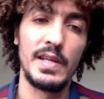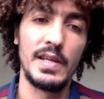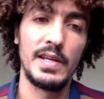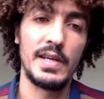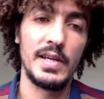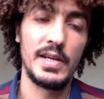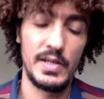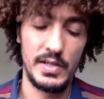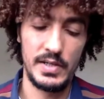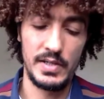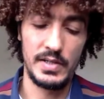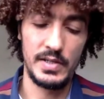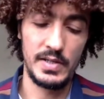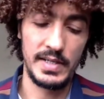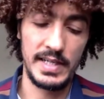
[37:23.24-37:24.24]

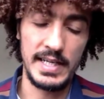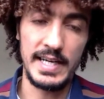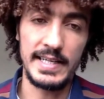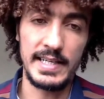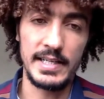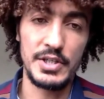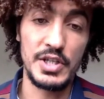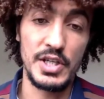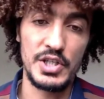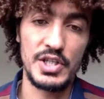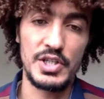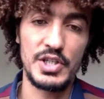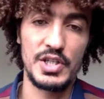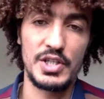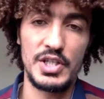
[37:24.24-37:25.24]
uh, guide uh, ch
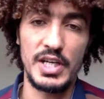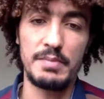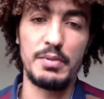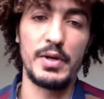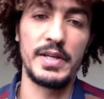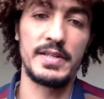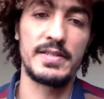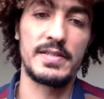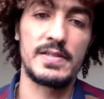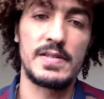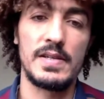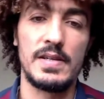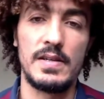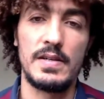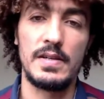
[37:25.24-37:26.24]
ch checkpoints
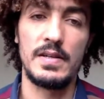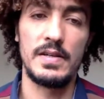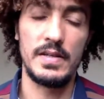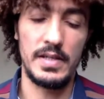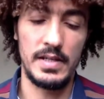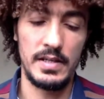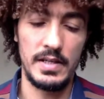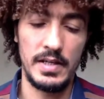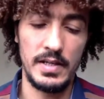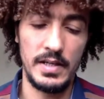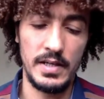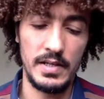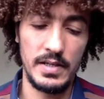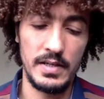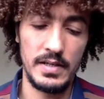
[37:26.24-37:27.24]
uh, in, in, in
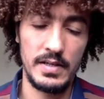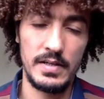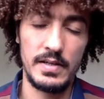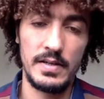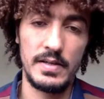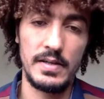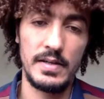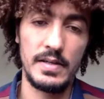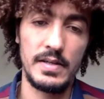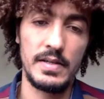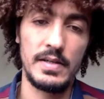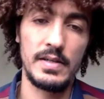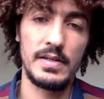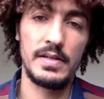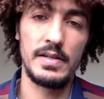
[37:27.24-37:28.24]
uh,
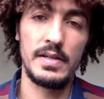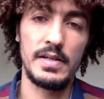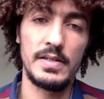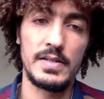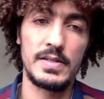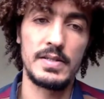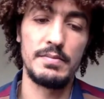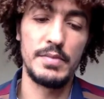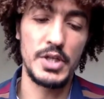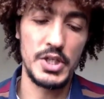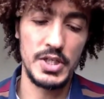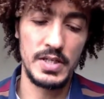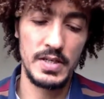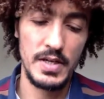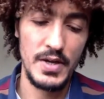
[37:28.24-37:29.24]
the submission,
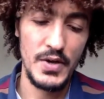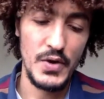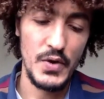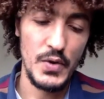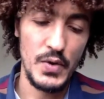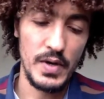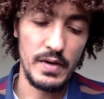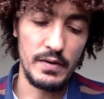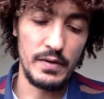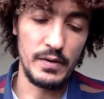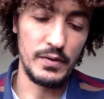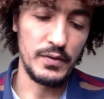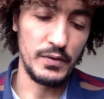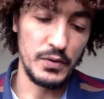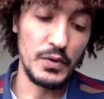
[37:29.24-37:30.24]
for,
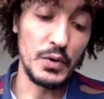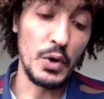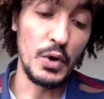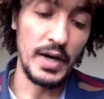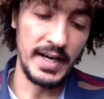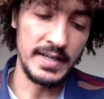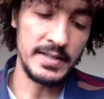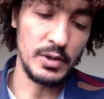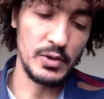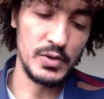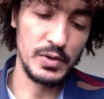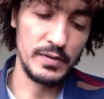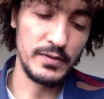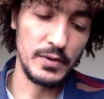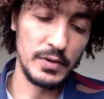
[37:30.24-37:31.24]
for, and also
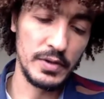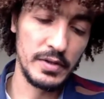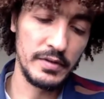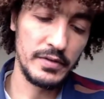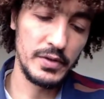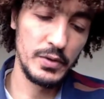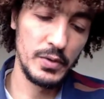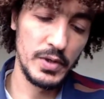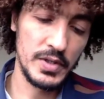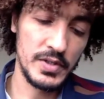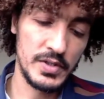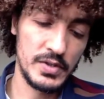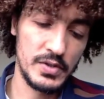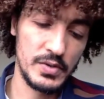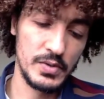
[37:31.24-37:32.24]
for the reviewers
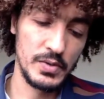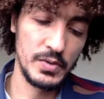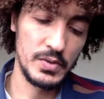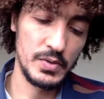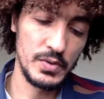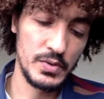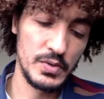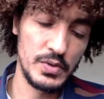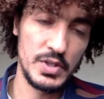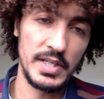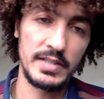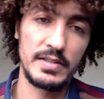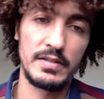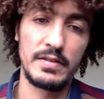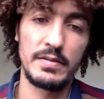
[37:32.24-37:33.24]
to, to, to check the
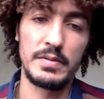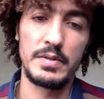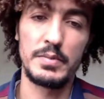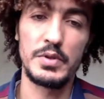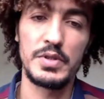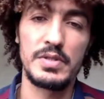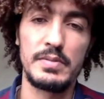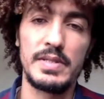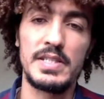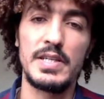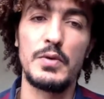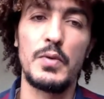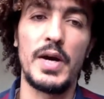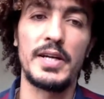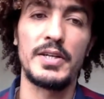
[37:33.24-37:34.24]
reproducibility,
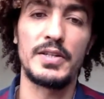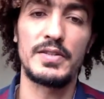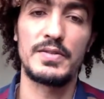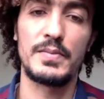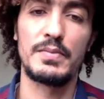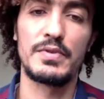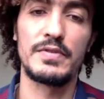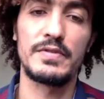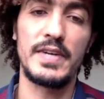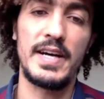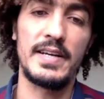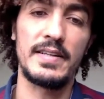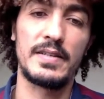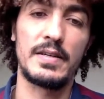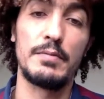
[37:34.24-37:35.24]
why not provide
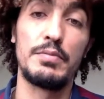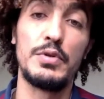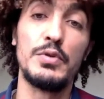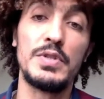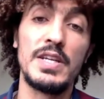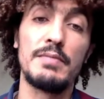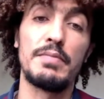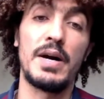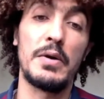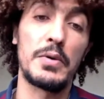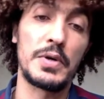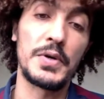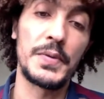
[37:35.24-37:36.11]
computing power